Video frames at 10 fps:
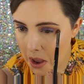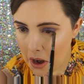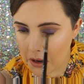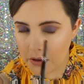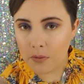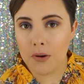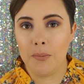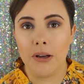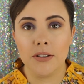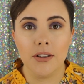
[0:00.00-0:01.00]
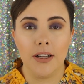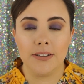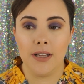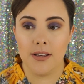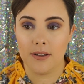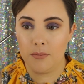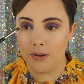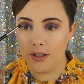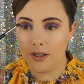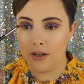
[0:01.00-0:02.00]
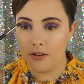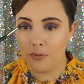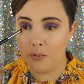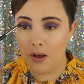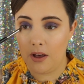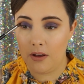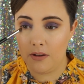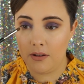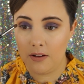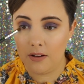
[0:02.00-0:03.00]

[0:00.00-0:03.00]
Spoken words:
And you just want to make sure that's nice and blended as well.